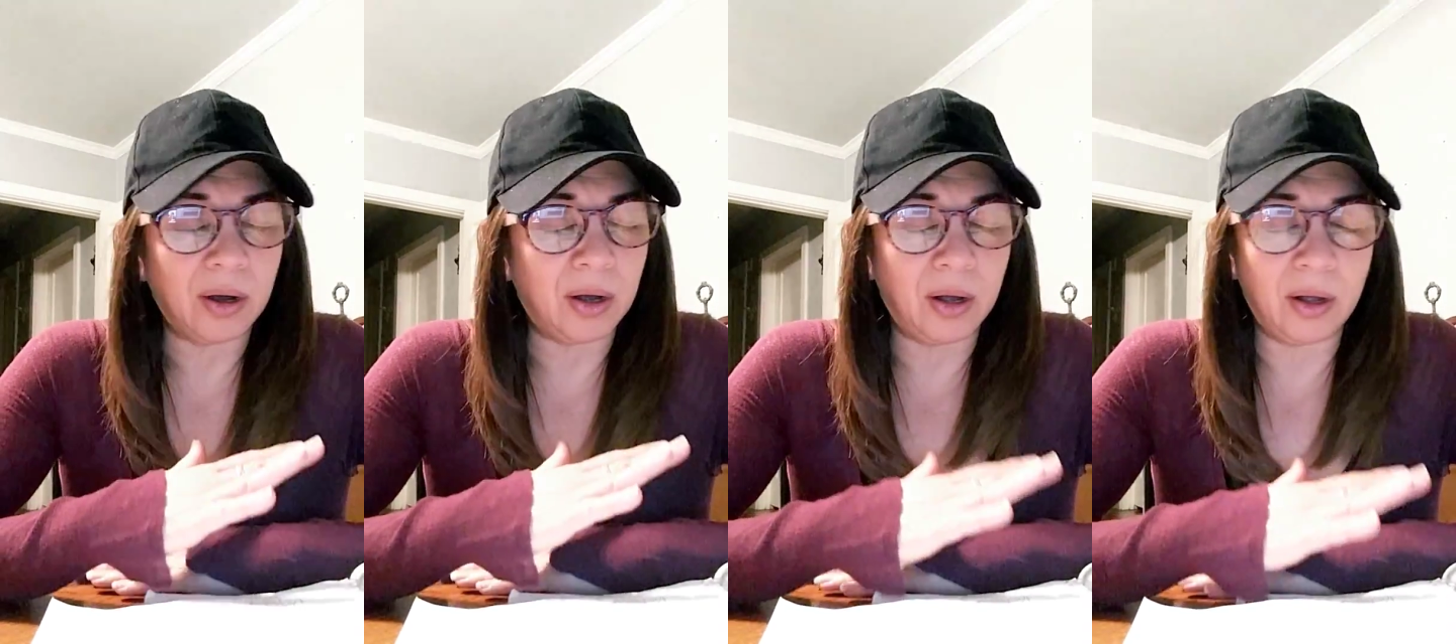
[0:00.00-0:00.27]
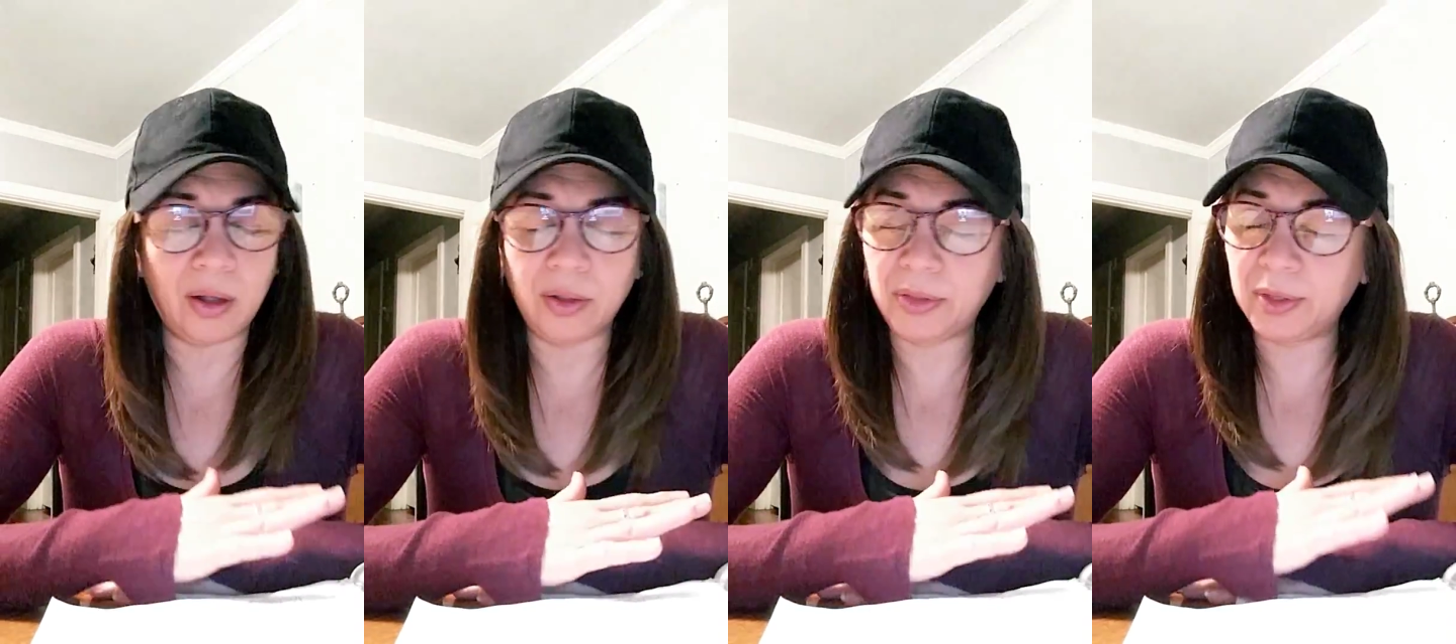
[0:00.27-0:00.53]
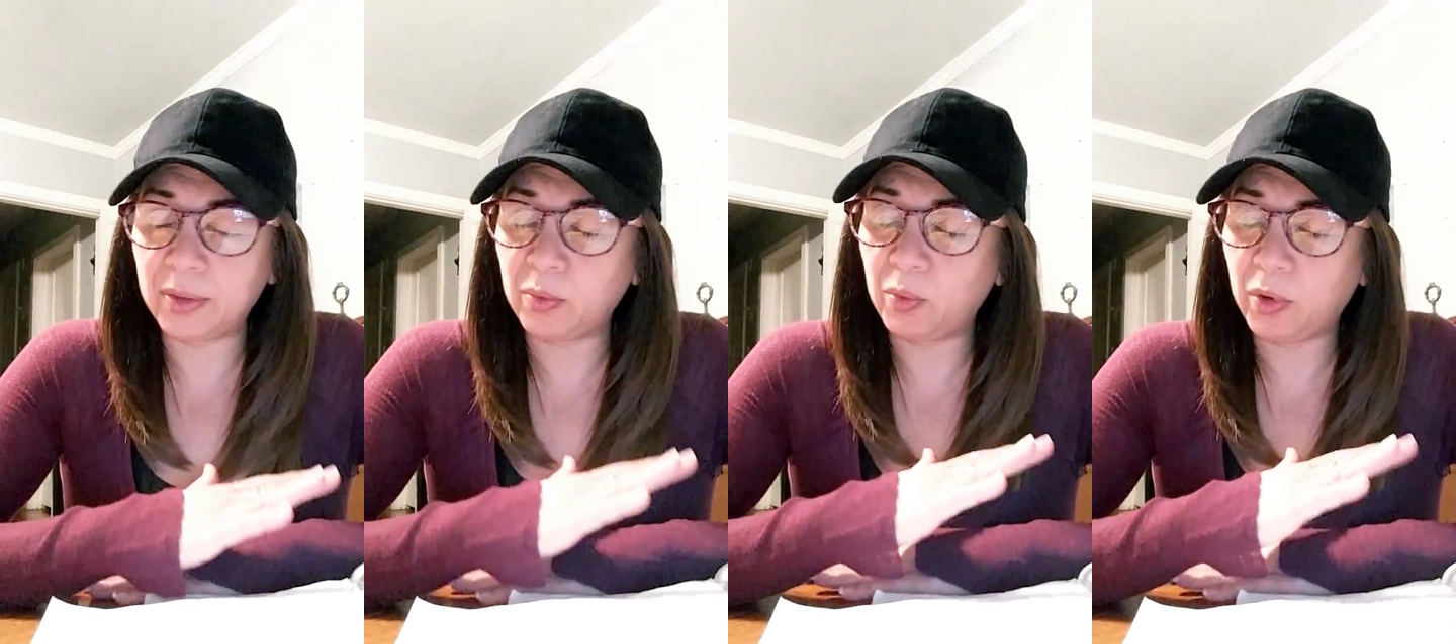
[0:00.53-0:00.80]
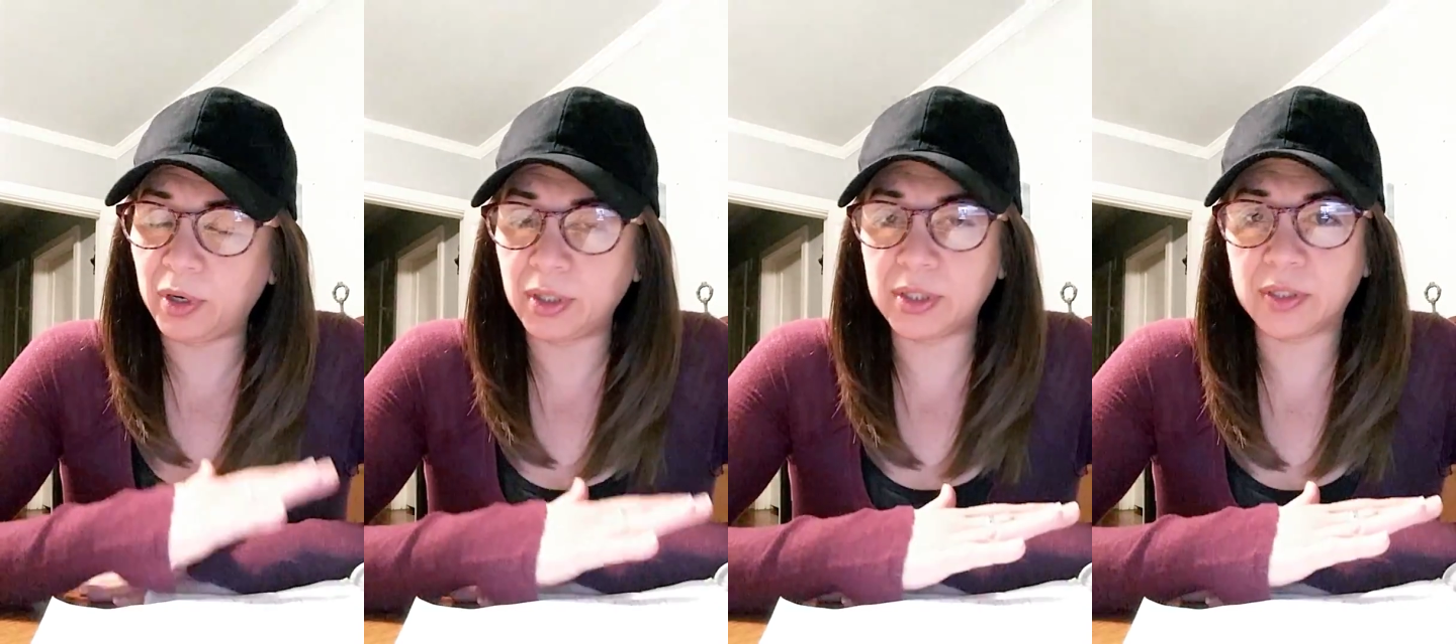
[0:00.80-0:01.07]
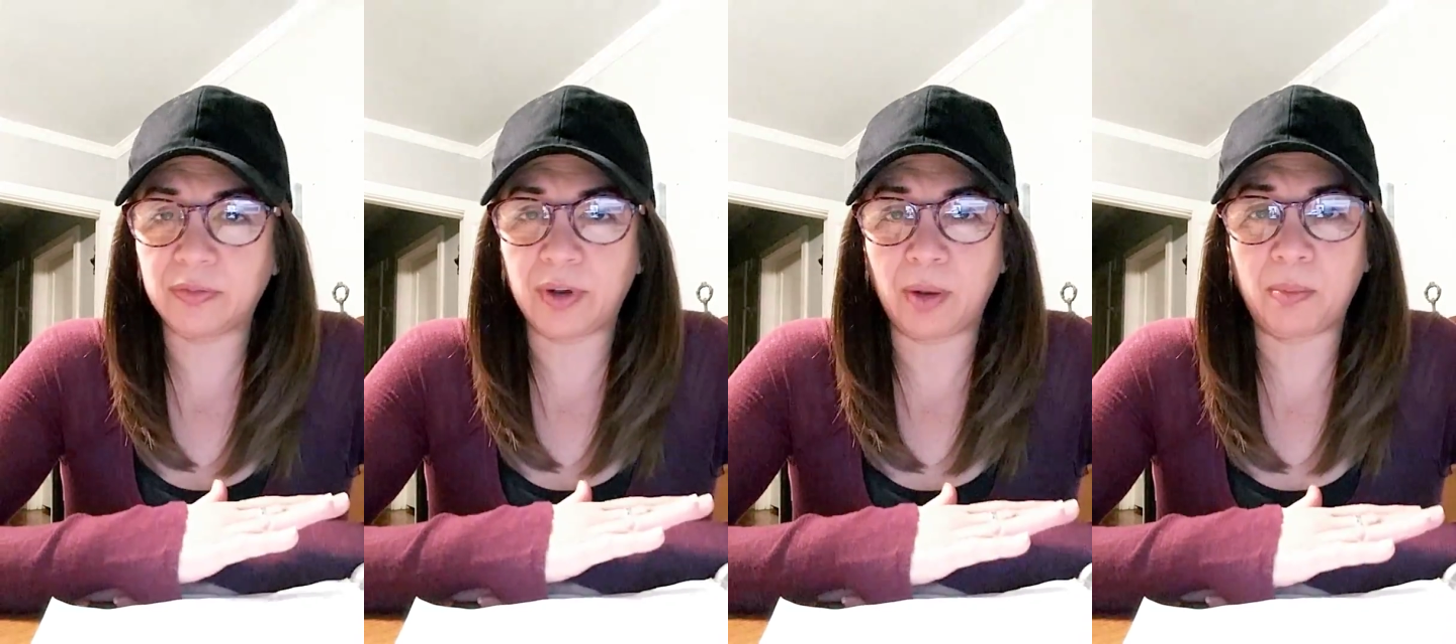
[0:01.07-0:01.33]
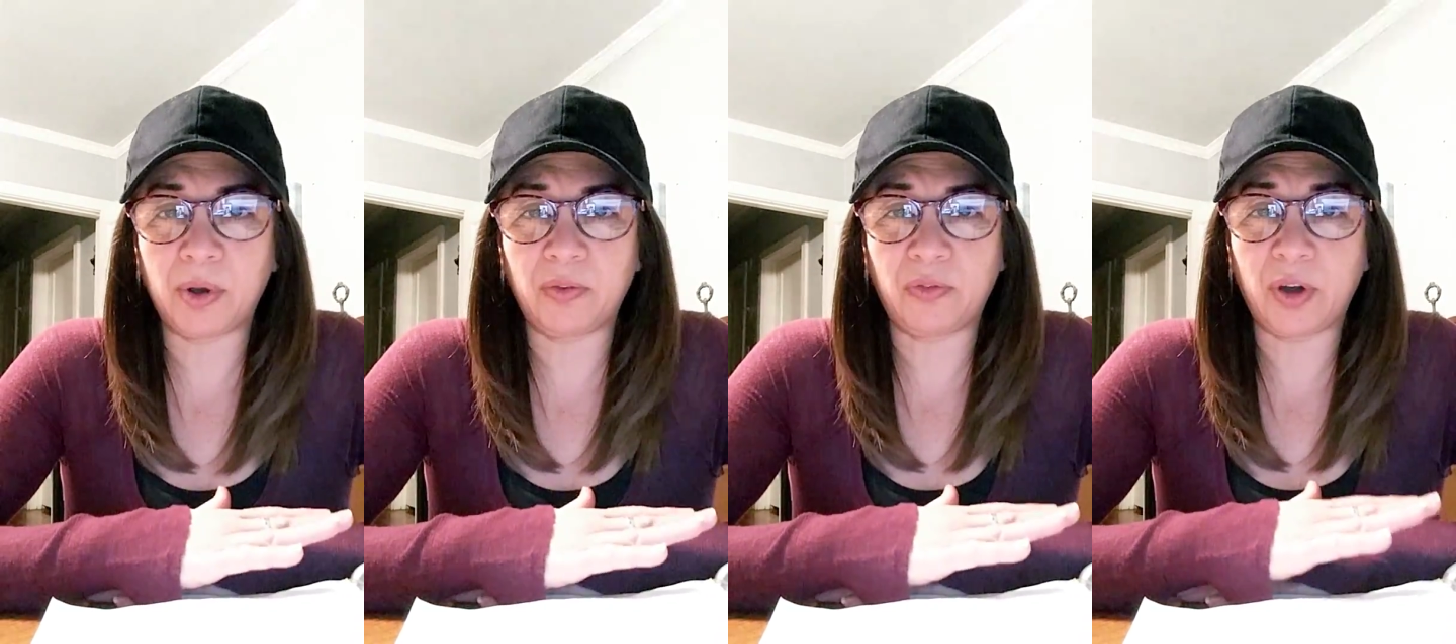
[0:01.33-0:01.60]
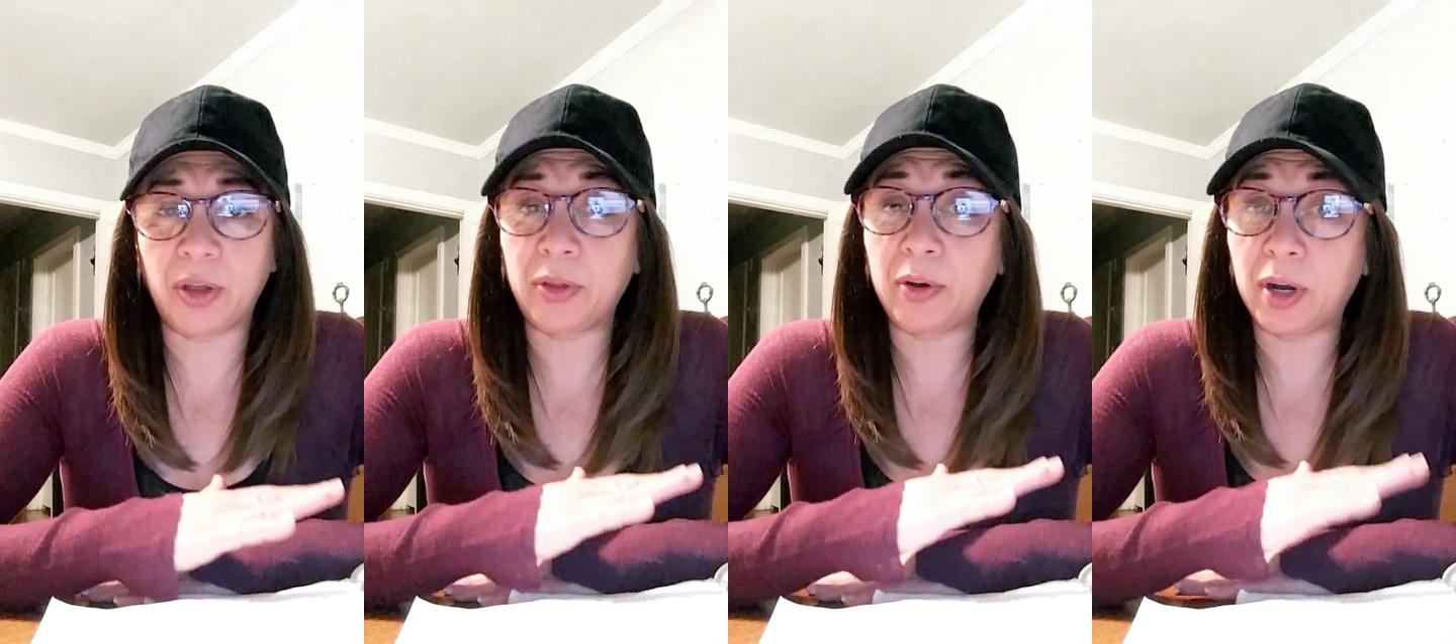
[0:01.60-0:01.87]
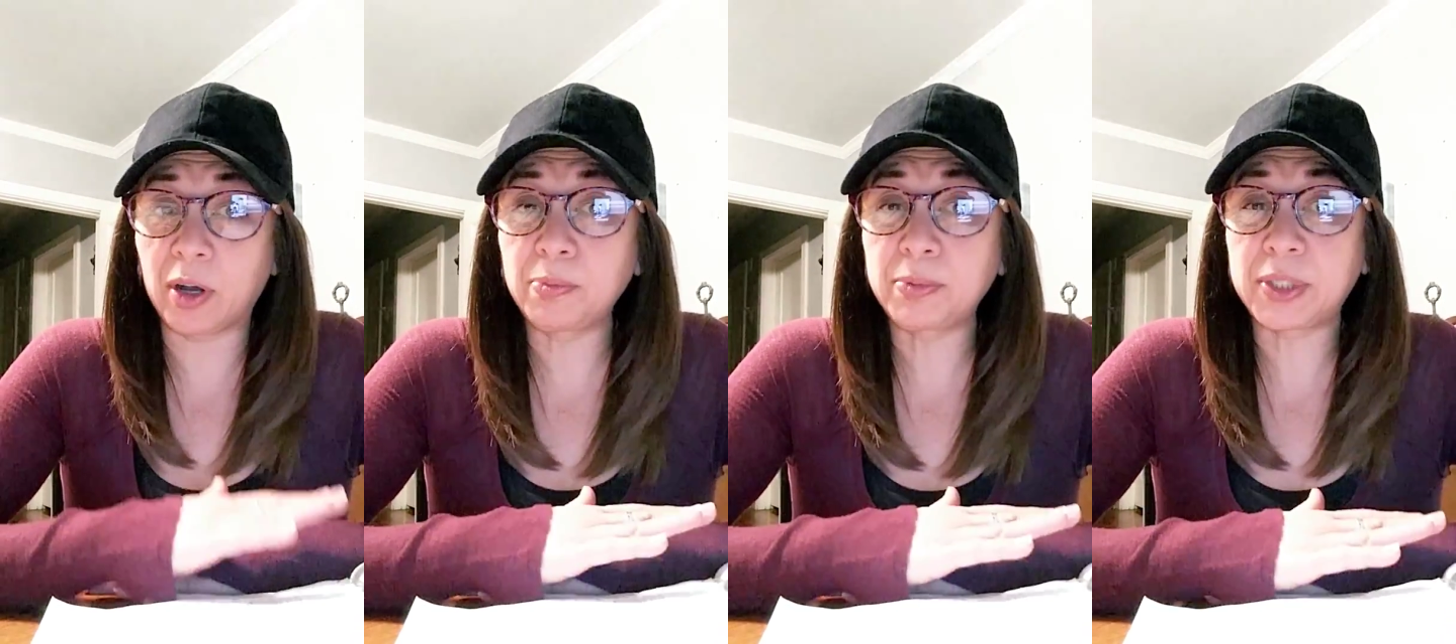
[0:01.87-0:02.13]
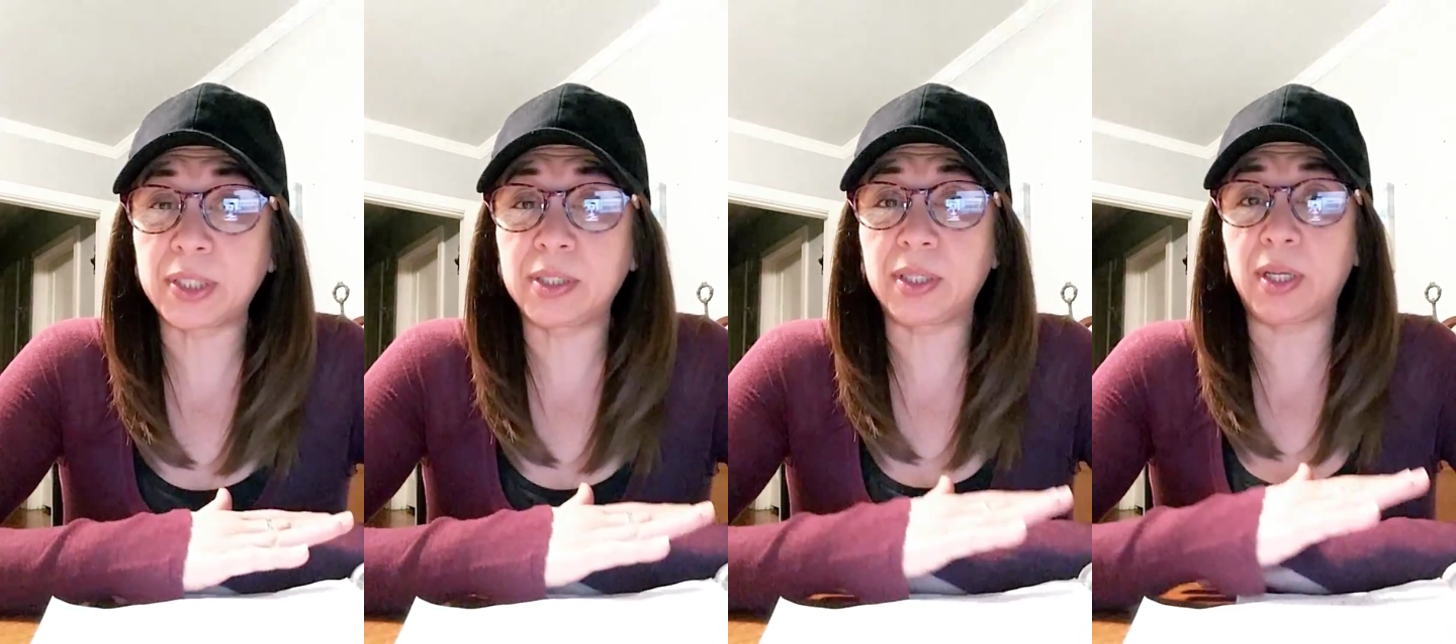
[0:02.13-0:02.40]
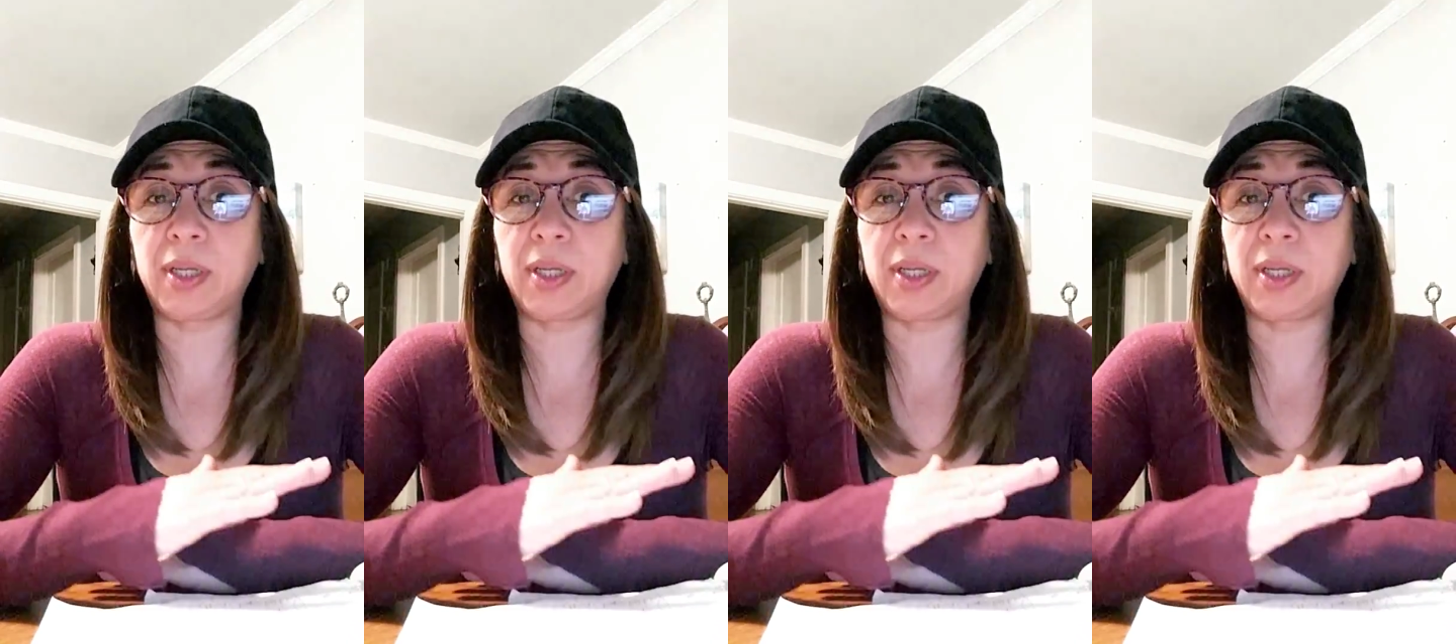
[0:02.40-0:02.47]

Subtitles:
all the words of Abba Father helps us